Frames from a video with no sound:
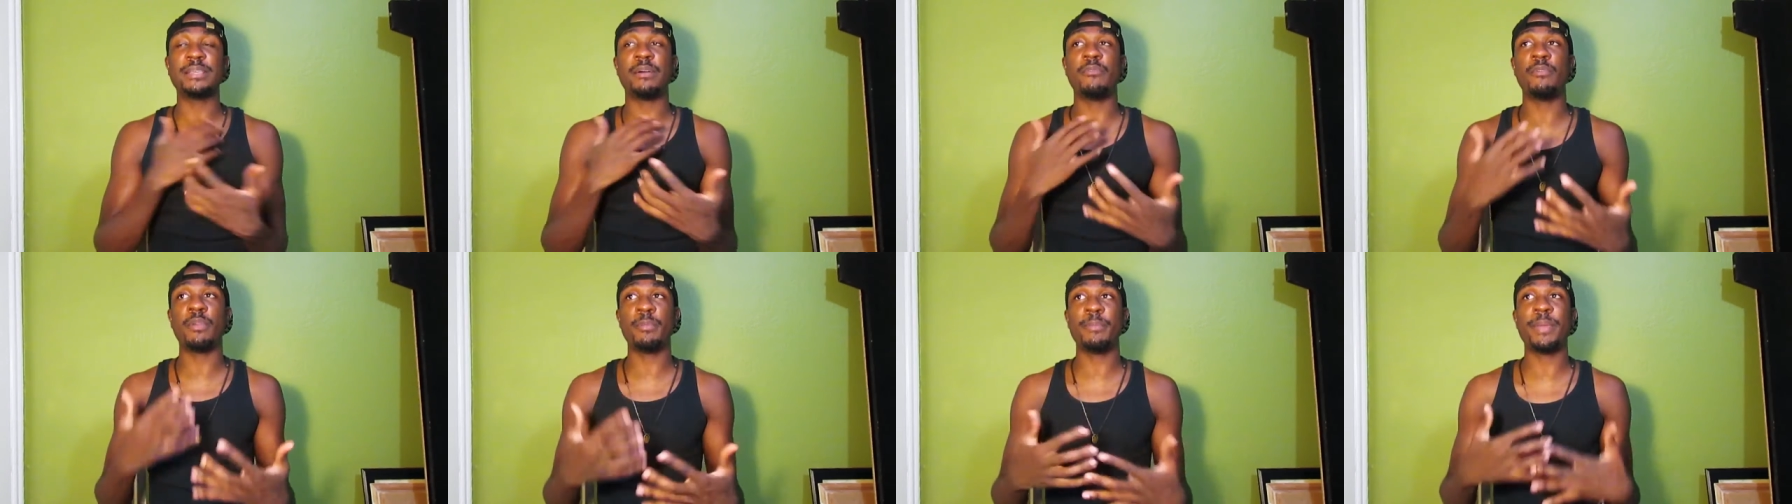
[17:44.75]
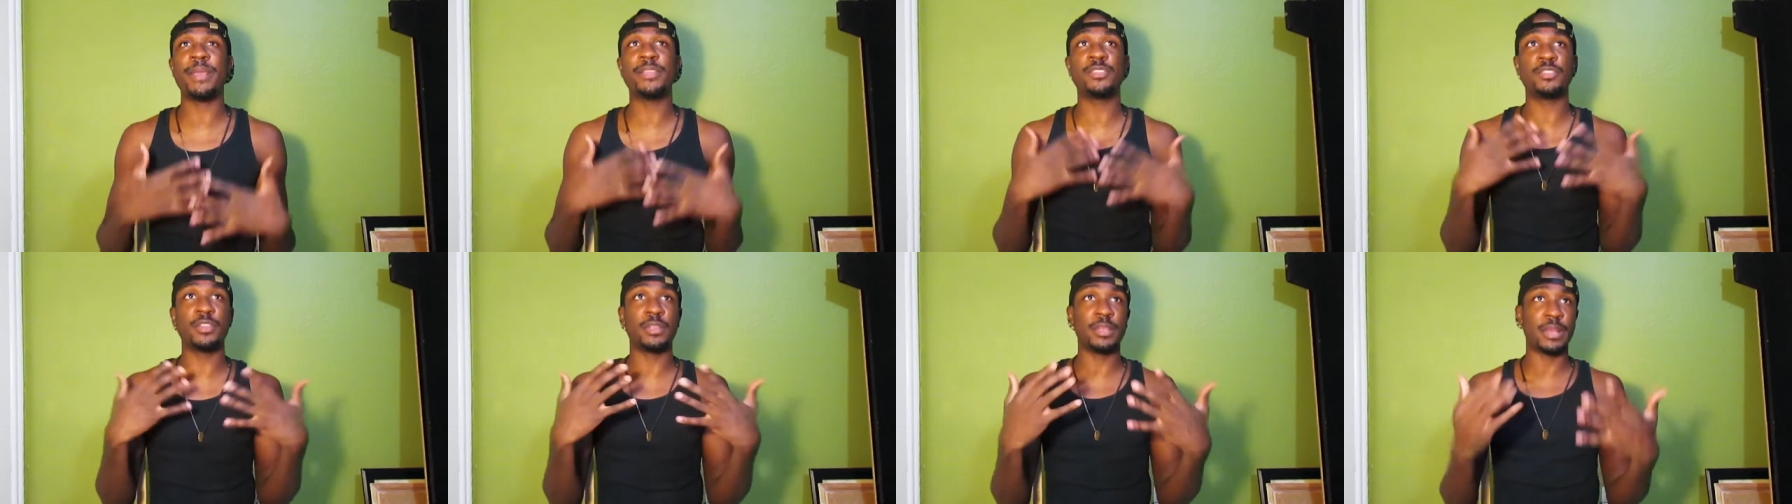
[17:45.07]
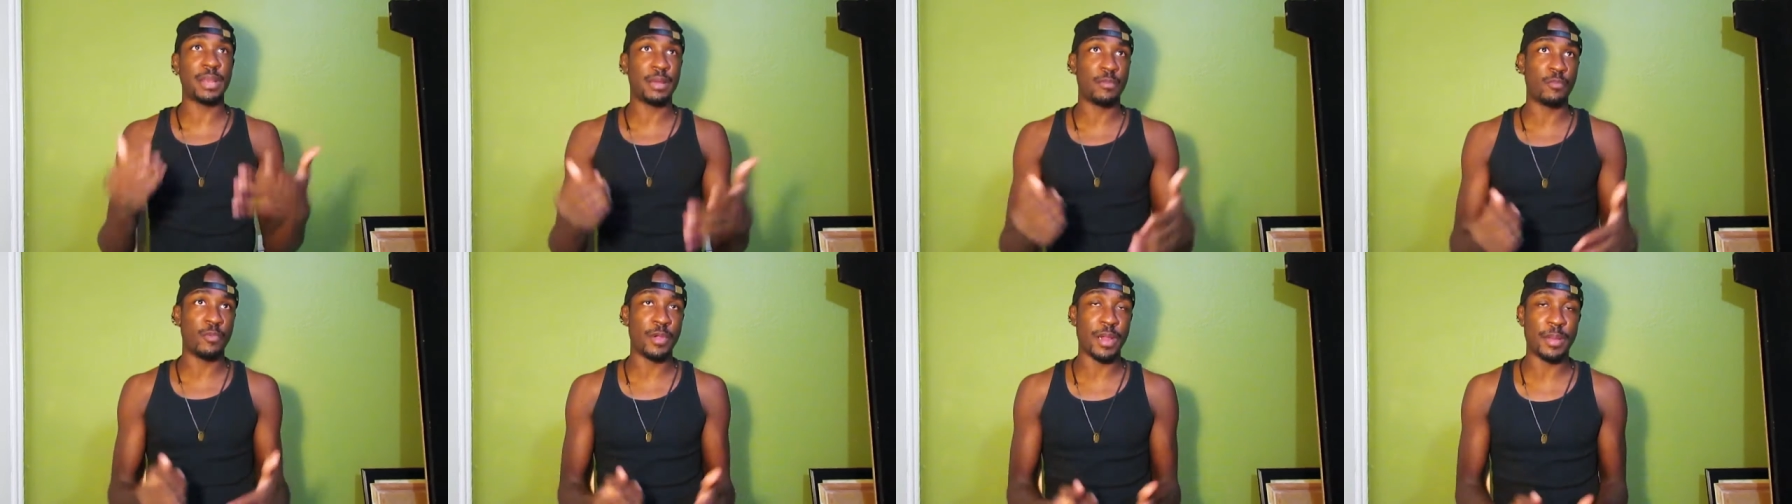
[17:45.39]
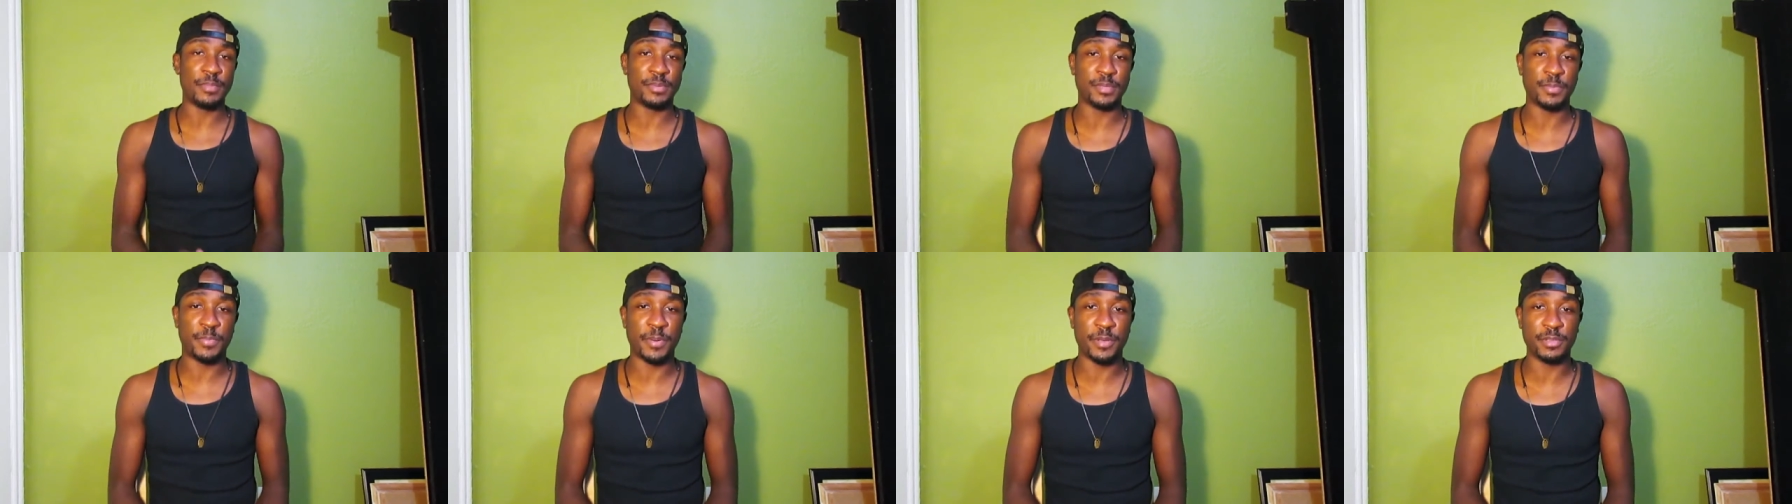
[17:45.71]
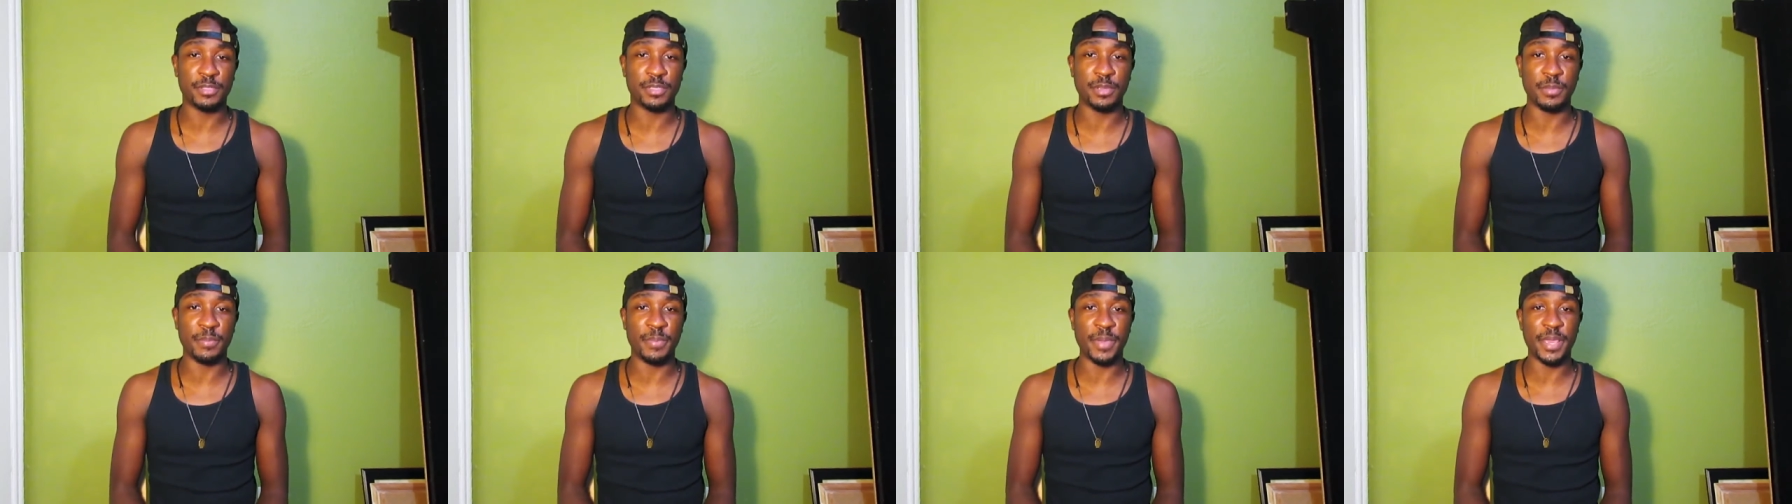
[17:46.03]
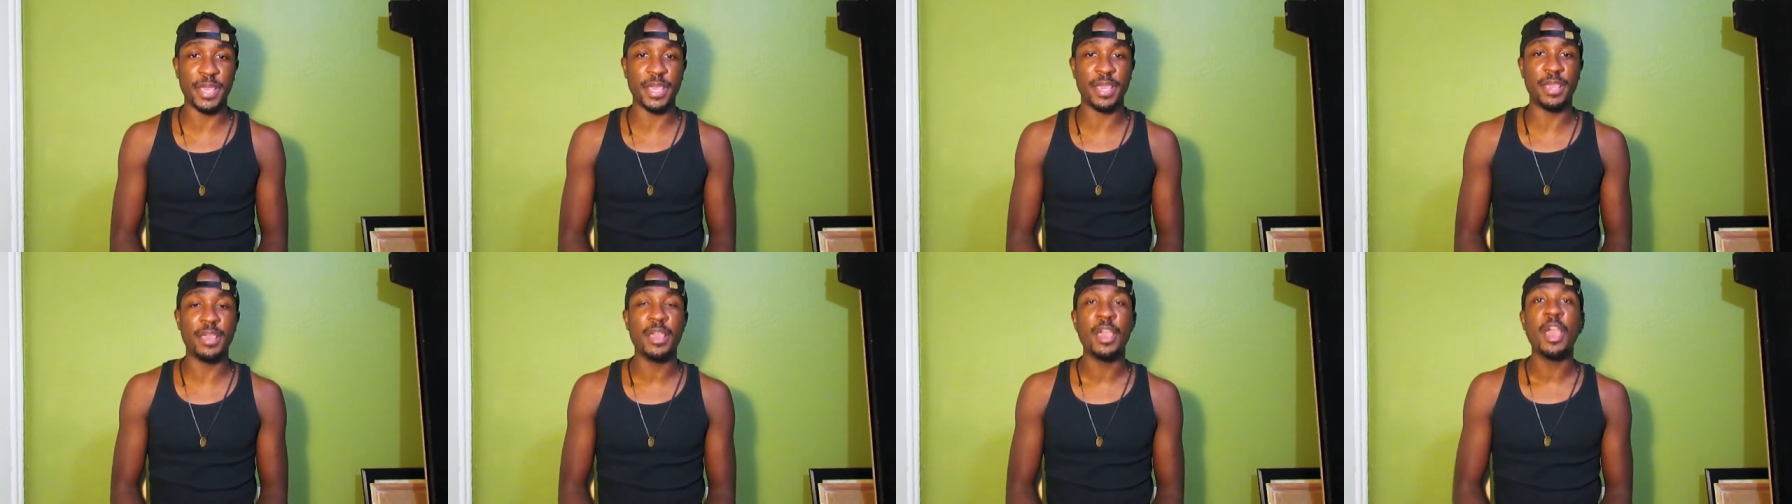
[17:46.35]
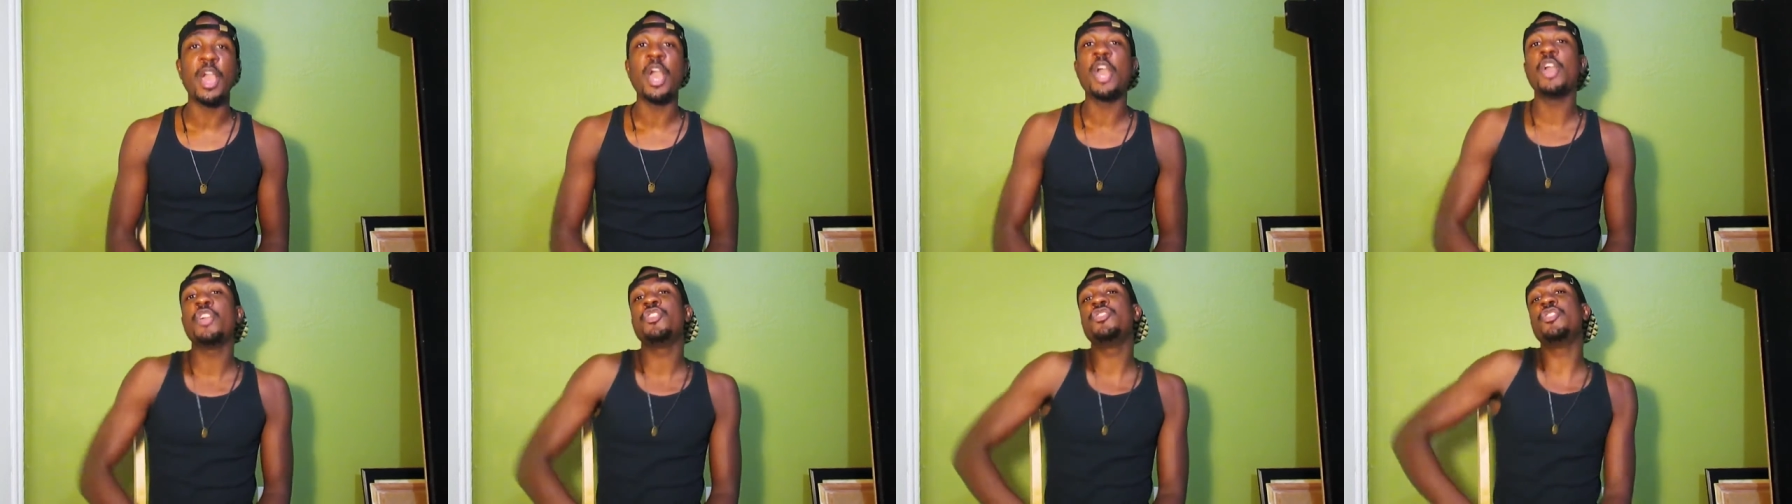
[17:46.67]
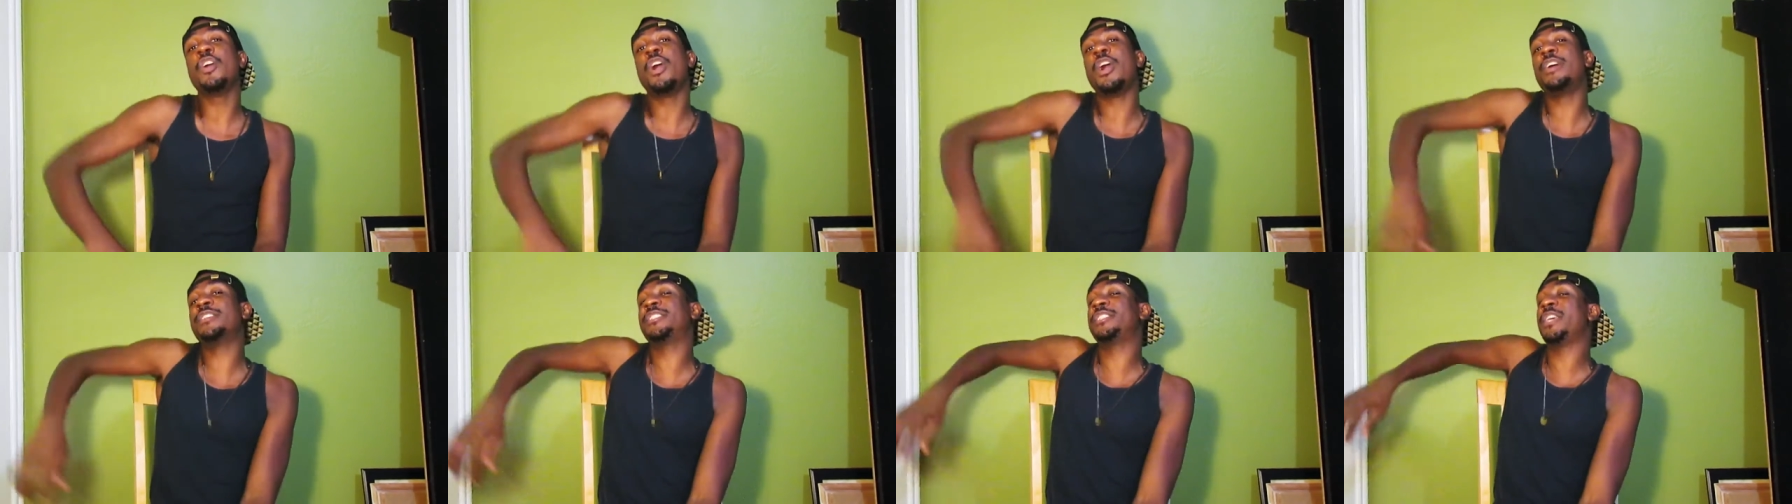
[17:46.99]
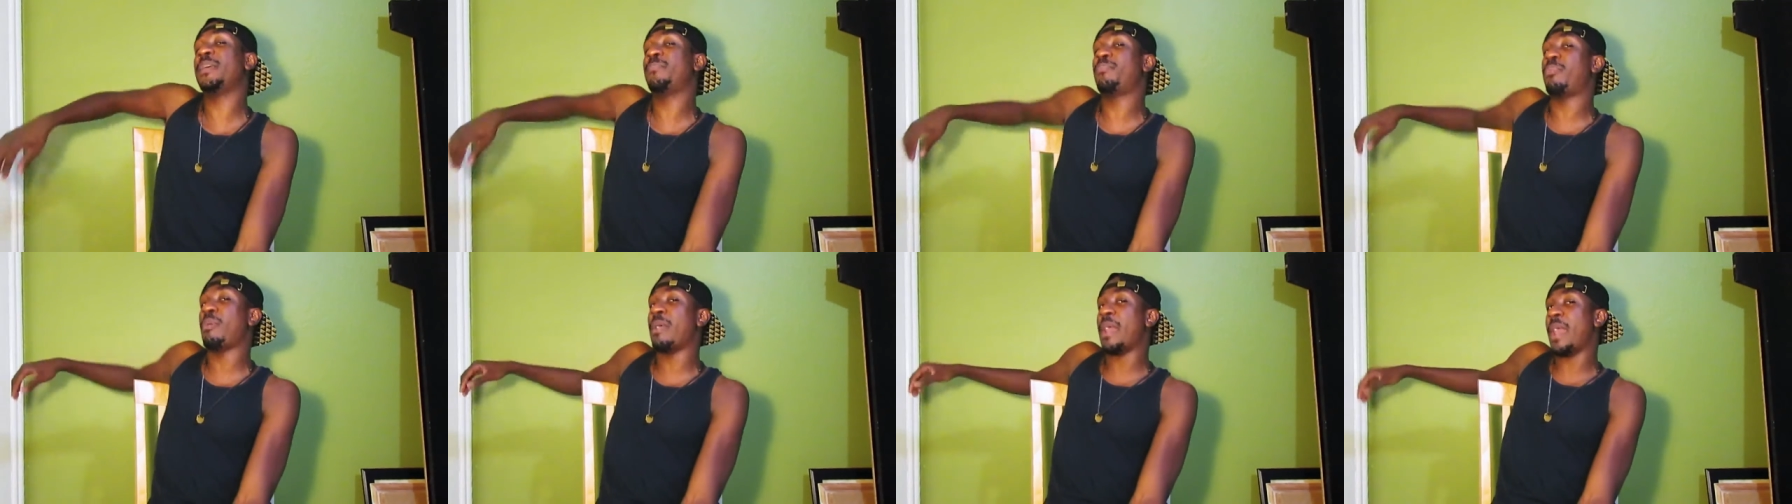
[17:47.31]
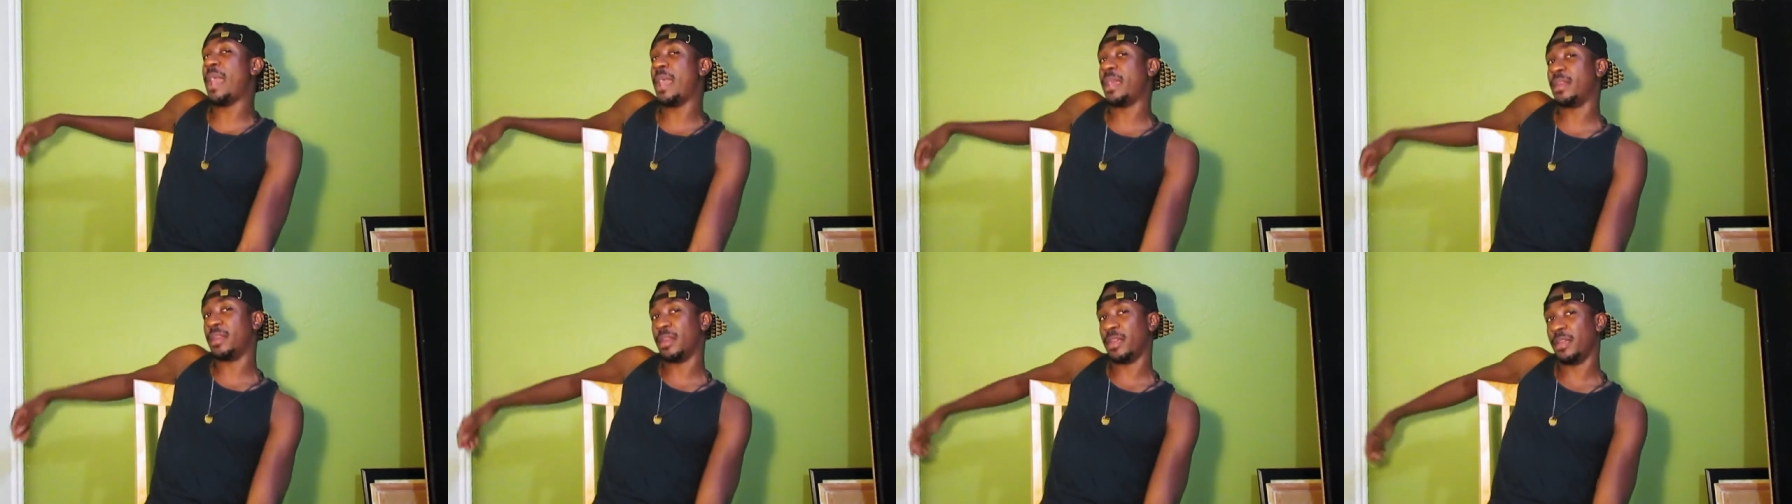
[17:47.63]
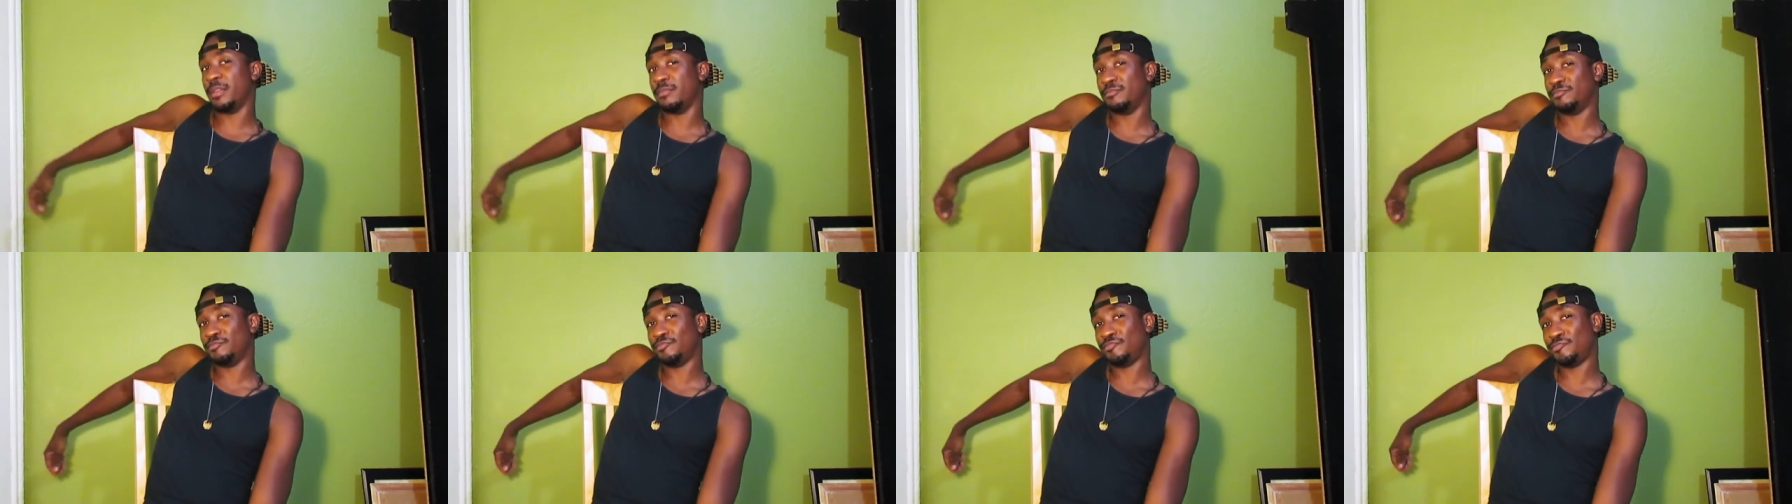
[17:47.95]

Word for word: I want to make sure that I'm where I'm supposed to be. Y'all, she pregnant.